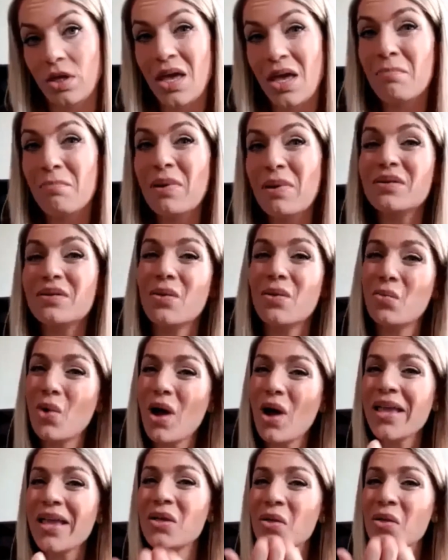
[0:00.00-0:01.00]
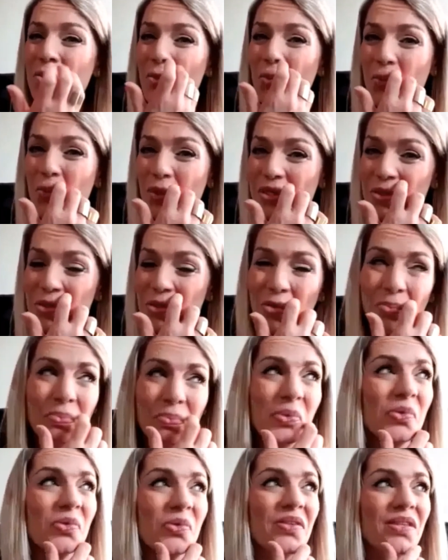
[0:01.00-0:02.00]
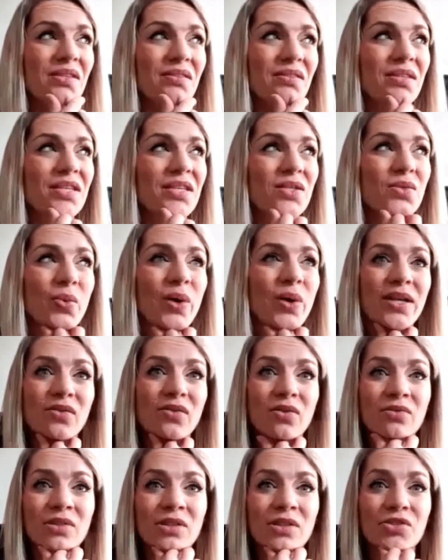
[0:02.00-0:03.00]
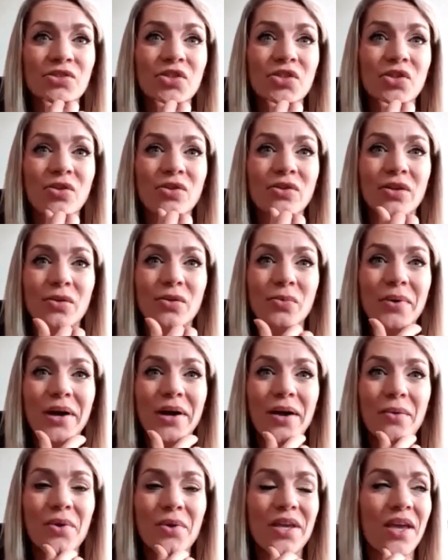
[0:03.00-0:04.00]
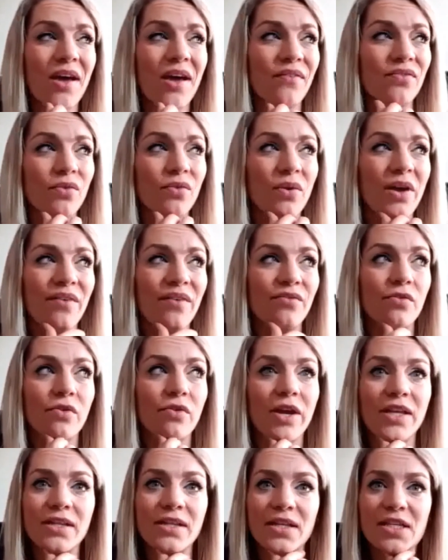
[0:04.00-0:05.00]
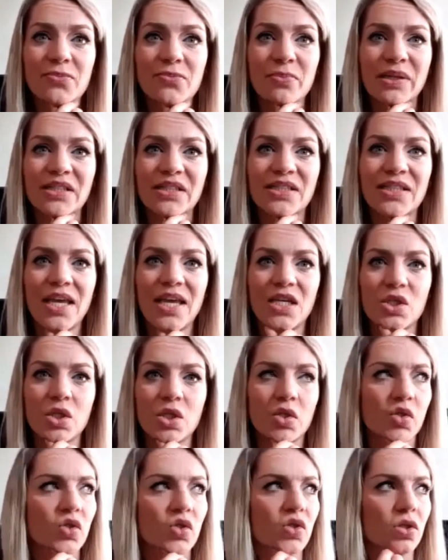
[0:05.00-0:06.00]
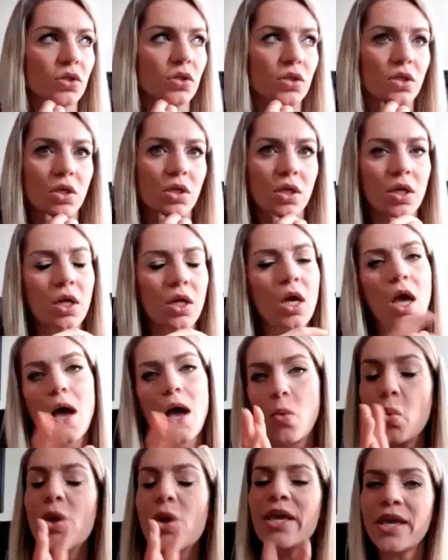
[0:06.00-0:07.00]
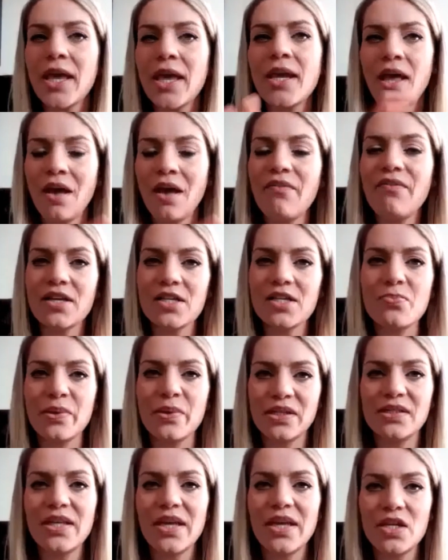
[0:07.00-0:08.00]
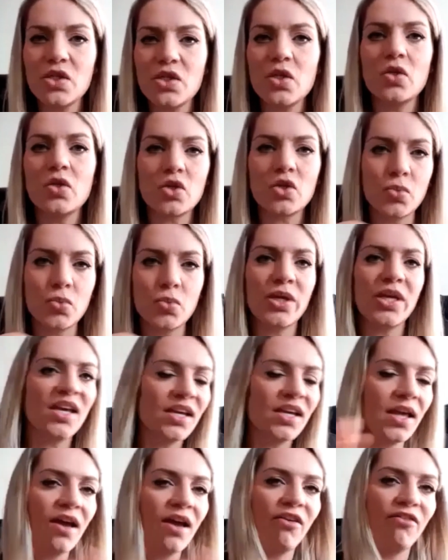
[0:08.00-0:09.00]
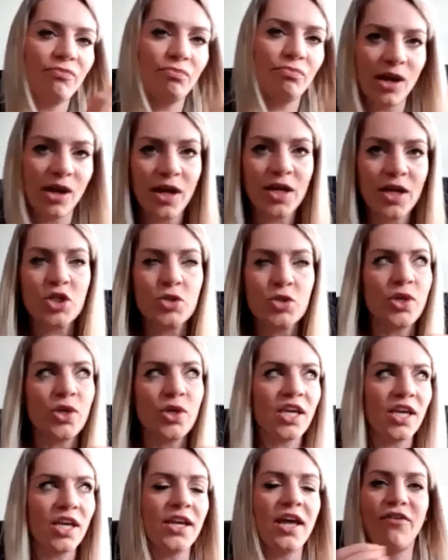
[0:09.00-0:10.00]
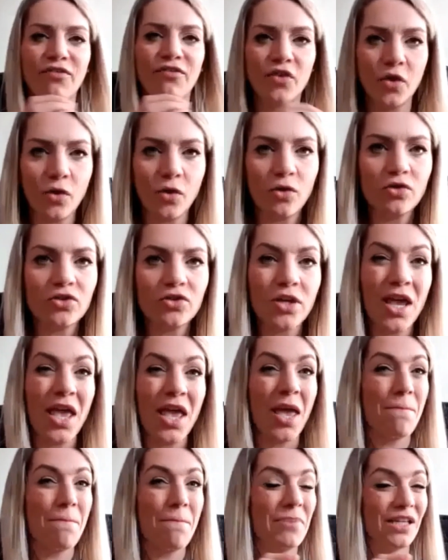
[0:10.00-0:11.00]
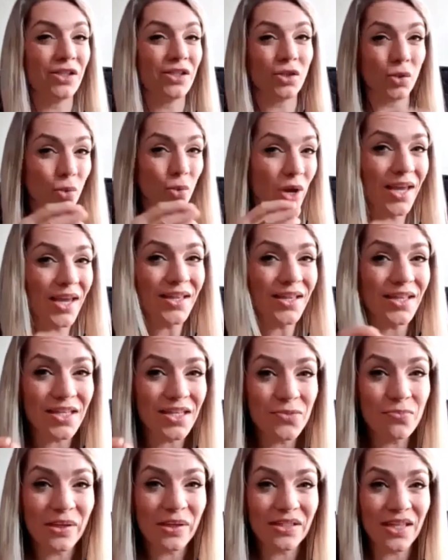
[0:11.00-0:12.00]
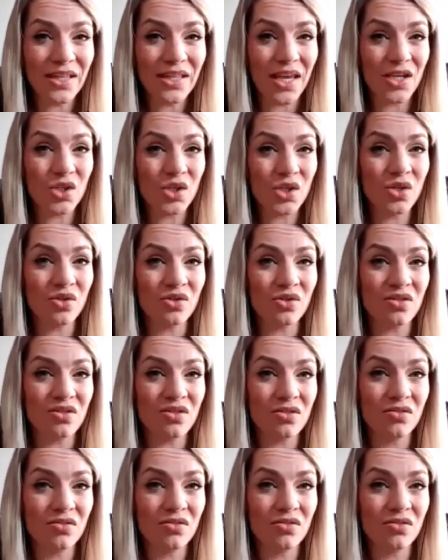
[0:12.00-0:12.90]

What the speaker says: But why we should put this weight on our shoulder? Why we have to have great expectations? We can have expectations, we can have plans, we can have goals, but great expectations,